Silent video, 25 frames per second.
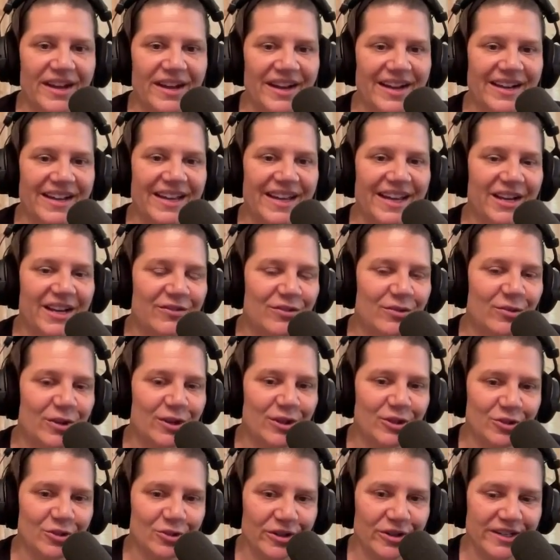Again, if you
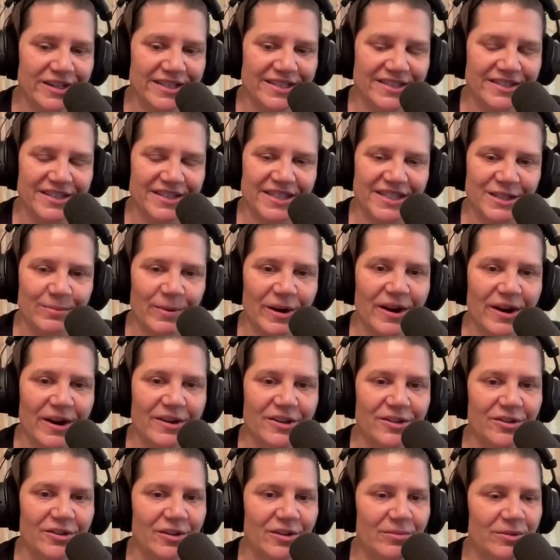want to join us in the
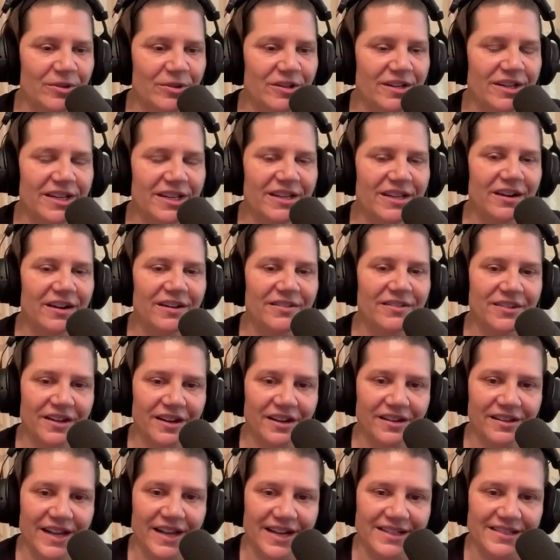Inspiring You community at the
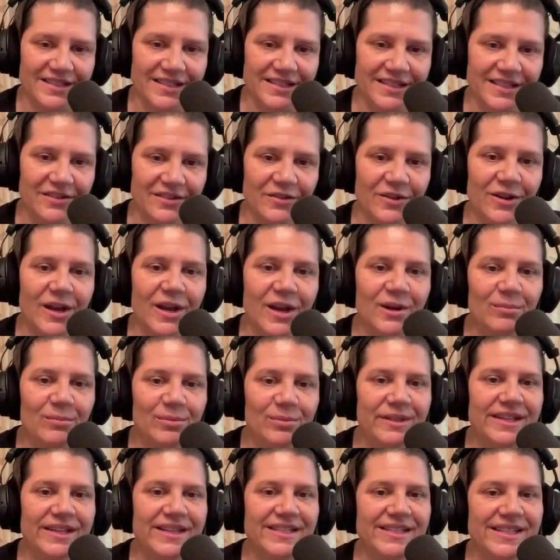all access level,
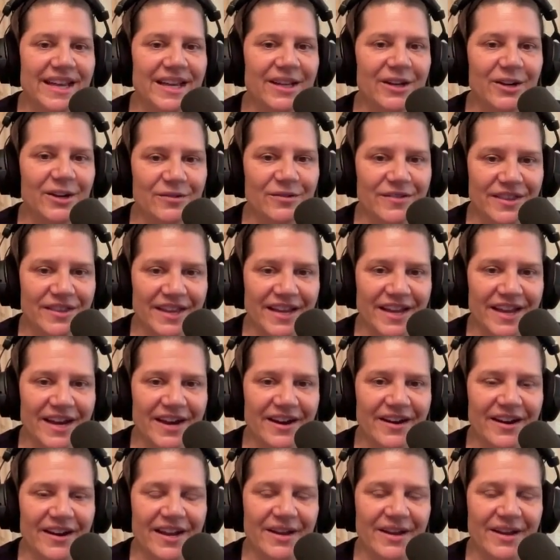please head over there.